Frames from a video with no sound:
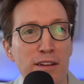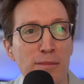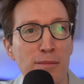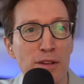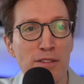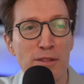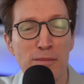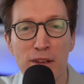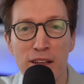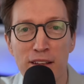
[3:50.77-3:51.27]
You
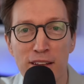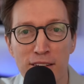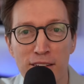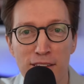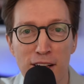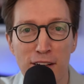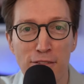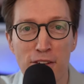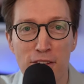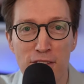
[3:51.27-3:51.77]
mentioned being
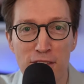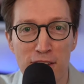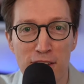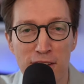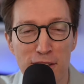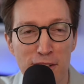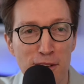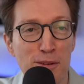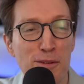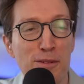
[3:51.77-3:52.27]
selfish in your
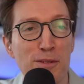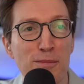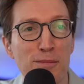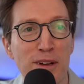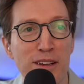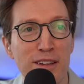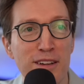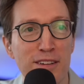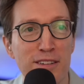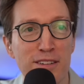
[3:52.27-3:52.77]
youth,
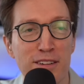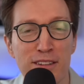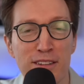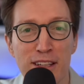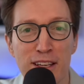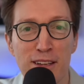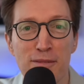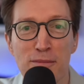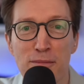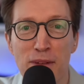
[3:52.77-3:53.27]
but you're
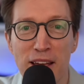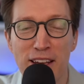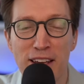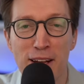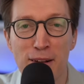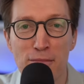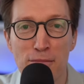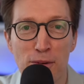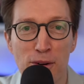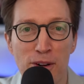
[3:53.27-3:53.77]
certainly making
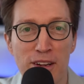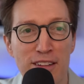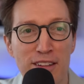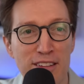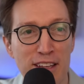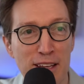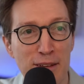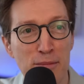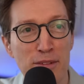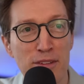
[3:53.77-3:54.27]
up for it, it
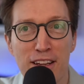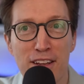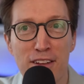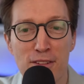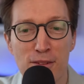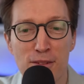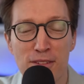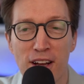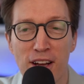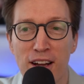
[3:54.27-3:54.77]
seems. Could
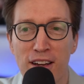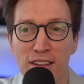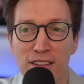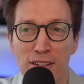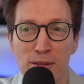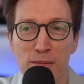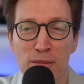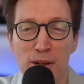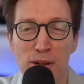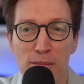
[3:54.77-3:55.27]
you talk a
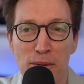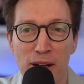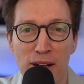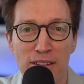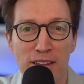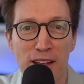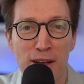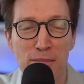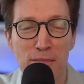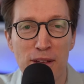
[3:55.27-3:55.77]
little bit about
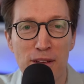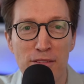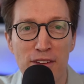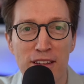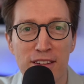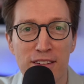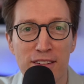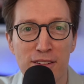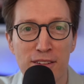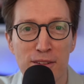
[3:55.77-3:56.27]
that pivot
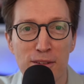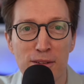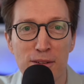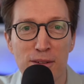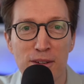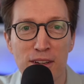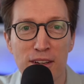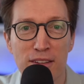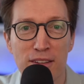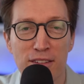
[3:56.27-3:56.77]

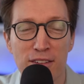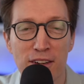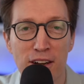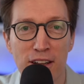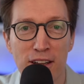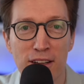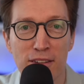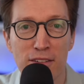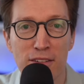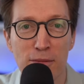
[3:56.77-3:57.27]
to
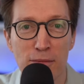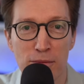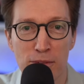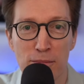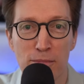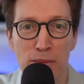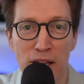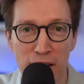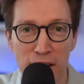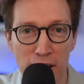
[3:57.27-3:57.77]
starting to
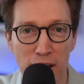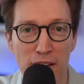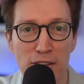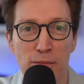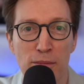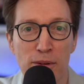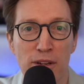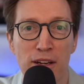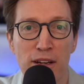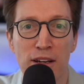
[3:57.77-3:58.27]
being an
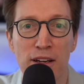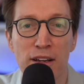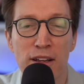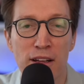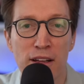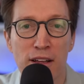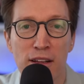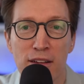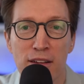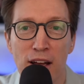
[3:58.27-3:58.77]
entrepreneur?
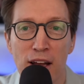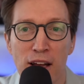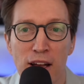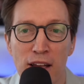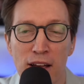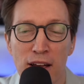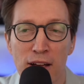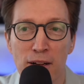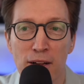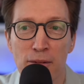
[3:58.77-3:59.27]

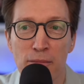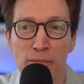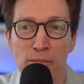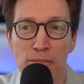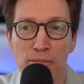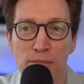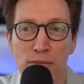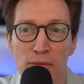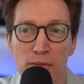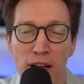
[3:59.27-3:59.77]
I
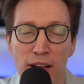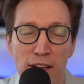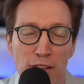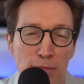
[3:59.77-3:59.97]
guess